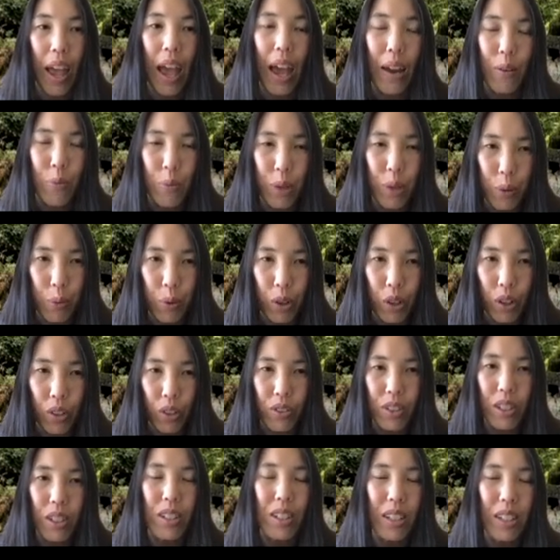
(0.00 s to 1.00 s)
And we
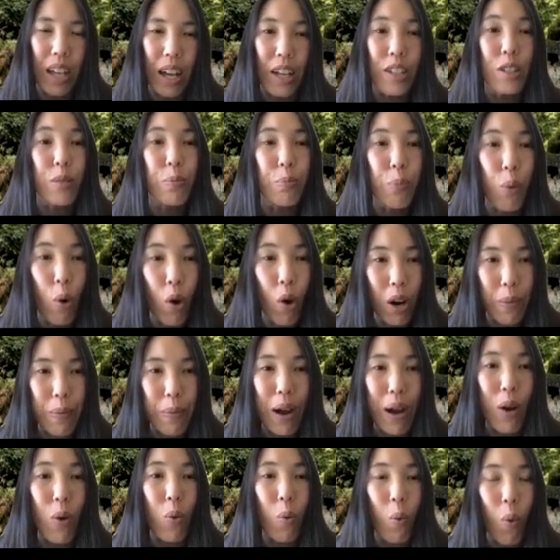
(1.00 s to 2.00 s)
will discuss more
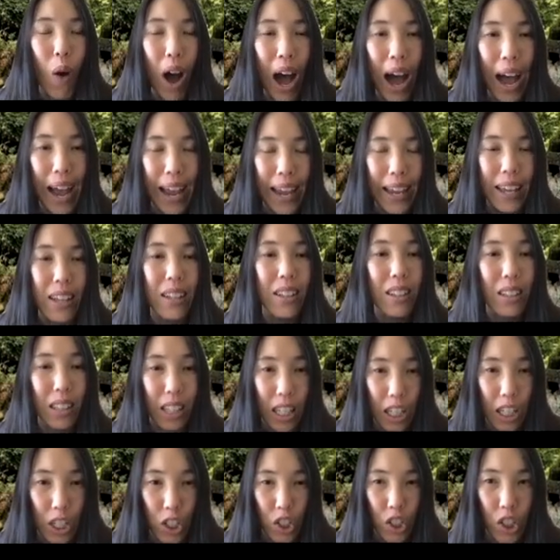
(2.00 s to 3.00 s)
about why
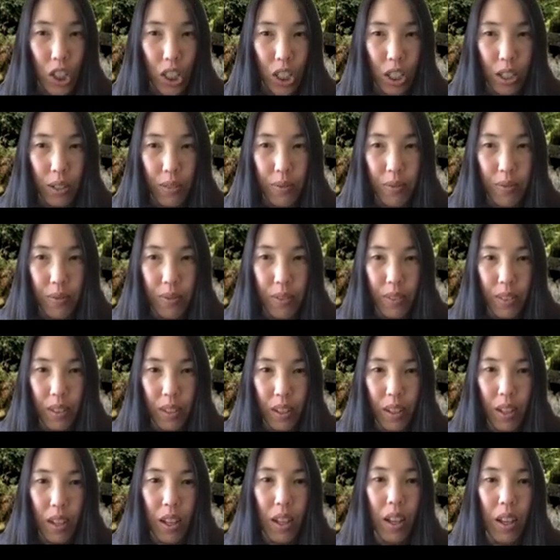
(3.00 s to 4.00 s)
later.
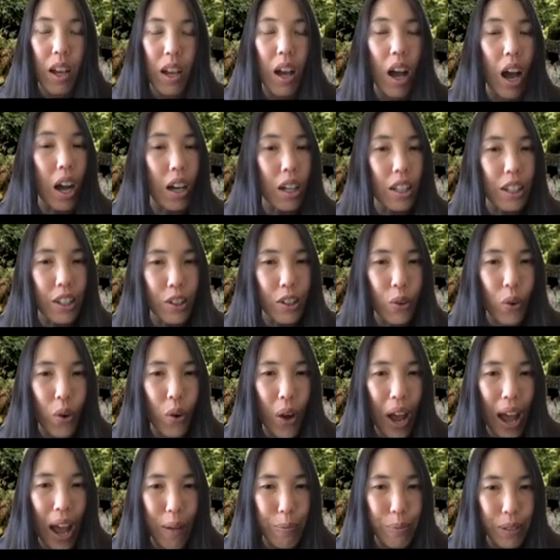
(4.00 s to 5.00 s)
A
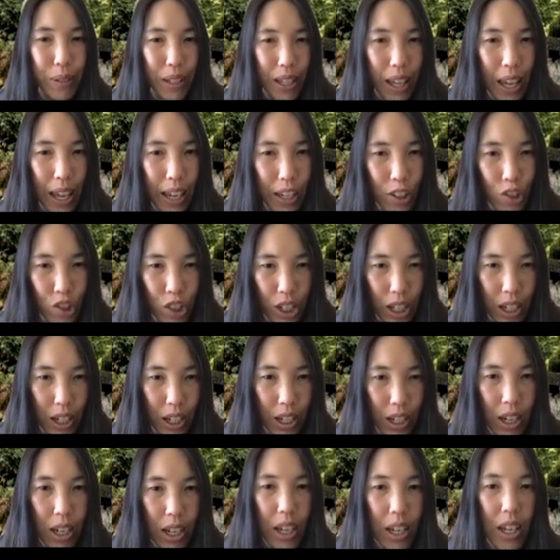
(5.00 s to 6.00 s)
clinical
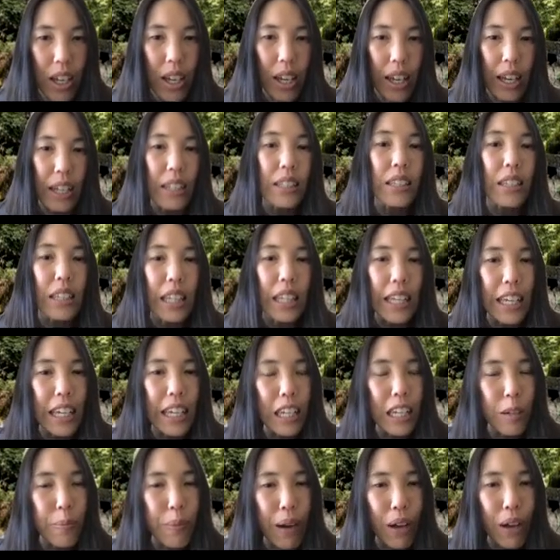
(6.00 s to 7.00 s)
application is
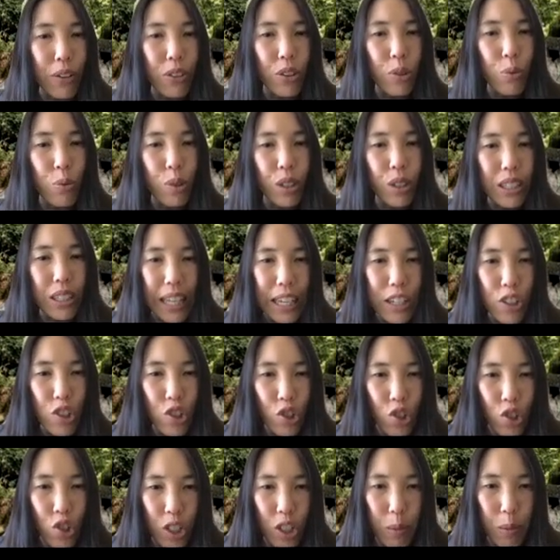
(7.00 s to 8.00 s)
thinking about the
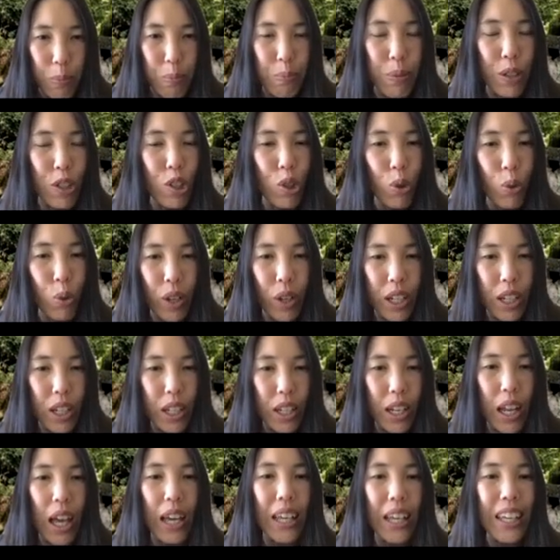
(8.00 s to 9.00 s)
relationship
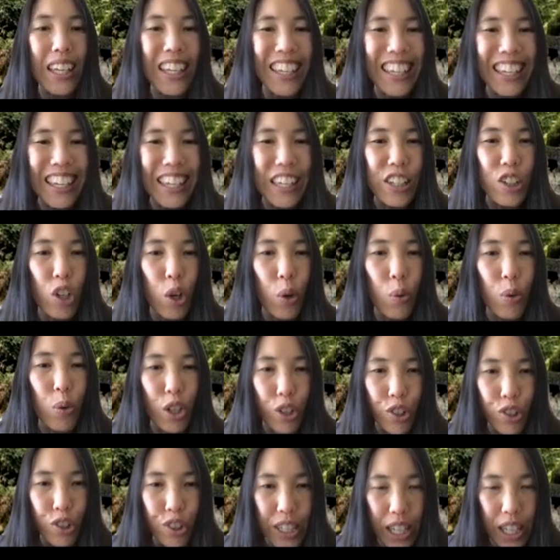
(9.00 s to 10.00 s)
between
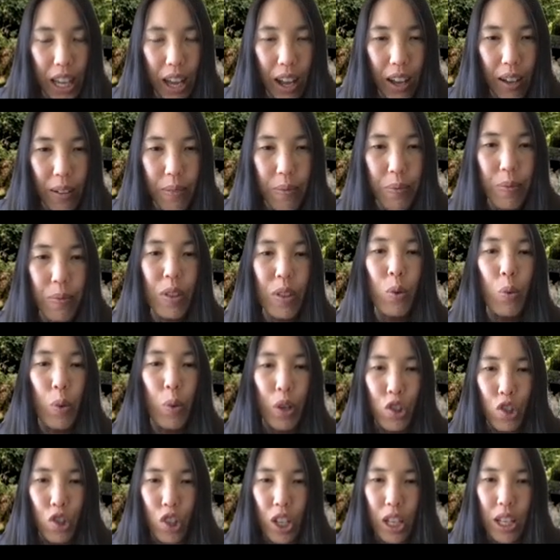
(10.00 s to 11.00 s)
ketonuria,
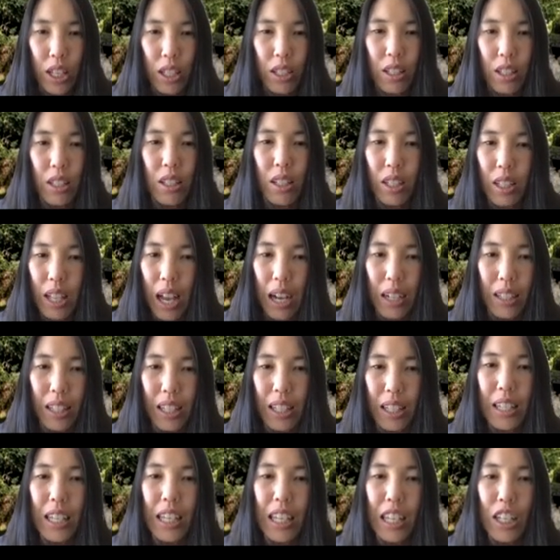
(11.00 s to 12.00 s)
which is
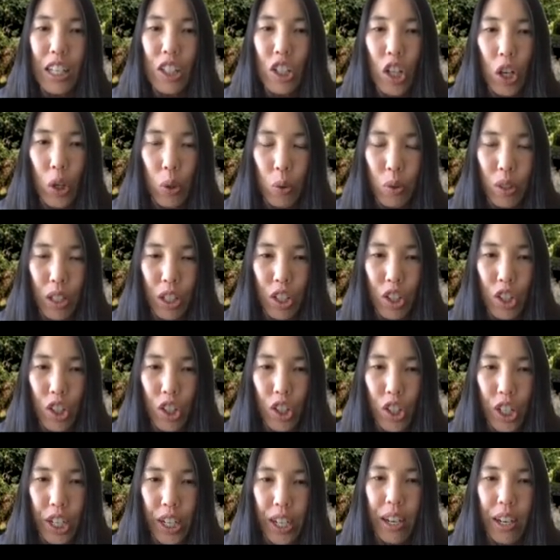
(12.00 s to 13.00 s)
detecting ketones in
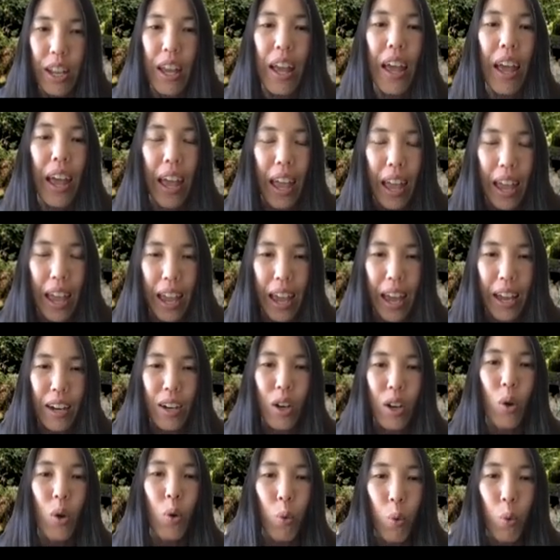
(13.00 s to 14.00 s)
urine,
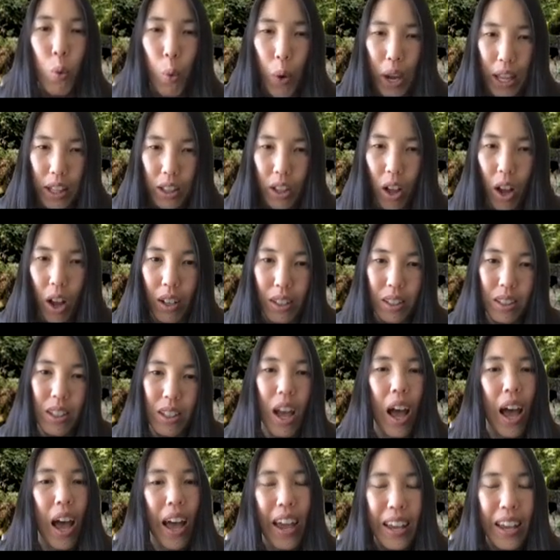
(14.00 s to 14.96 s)
and weight loss.